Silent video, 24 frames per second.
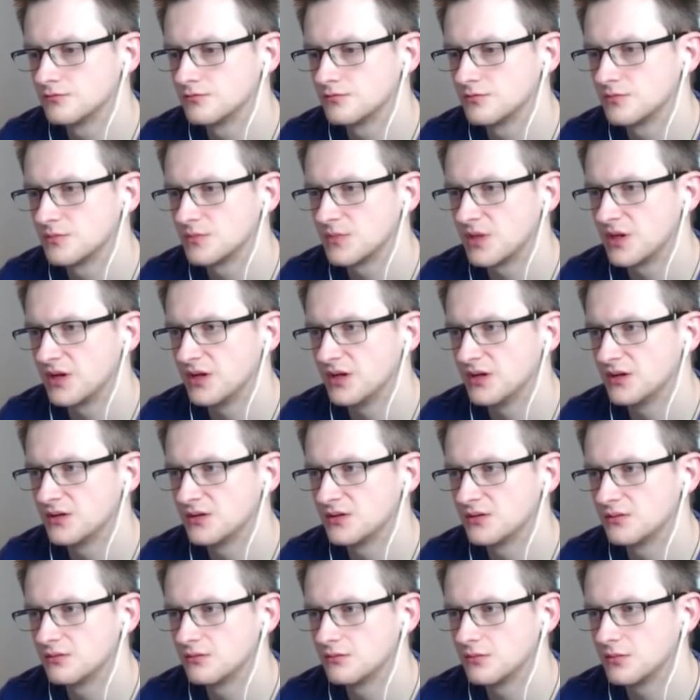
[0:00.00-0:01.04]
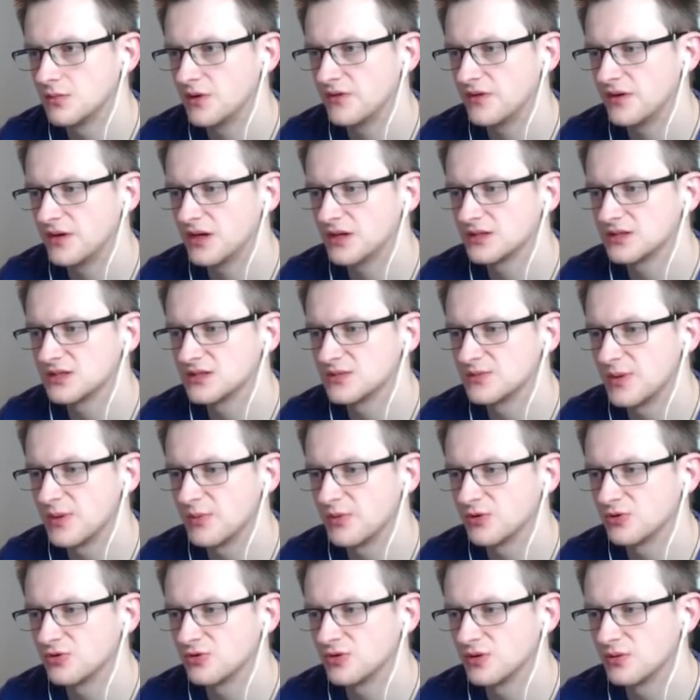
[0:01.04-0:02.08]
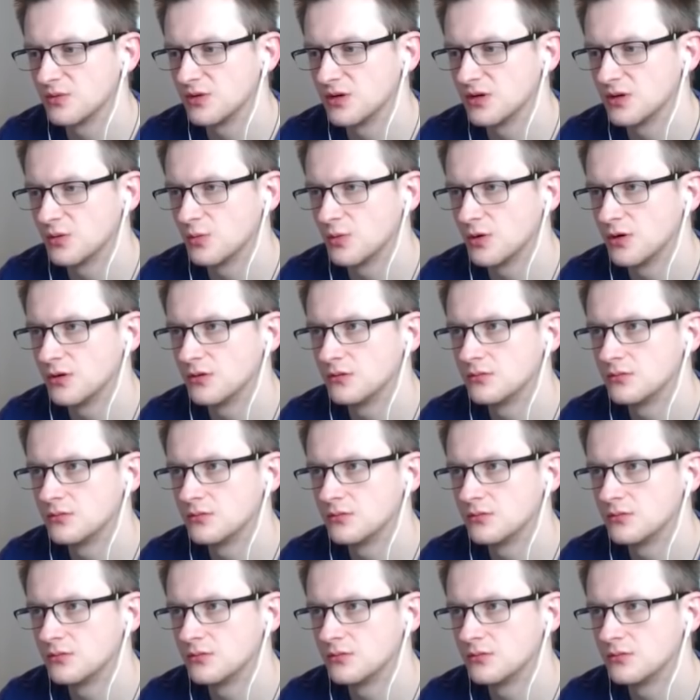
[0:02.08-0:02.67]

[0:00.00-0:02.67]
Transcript: I need, if I get the Spellpot Totem here, I win.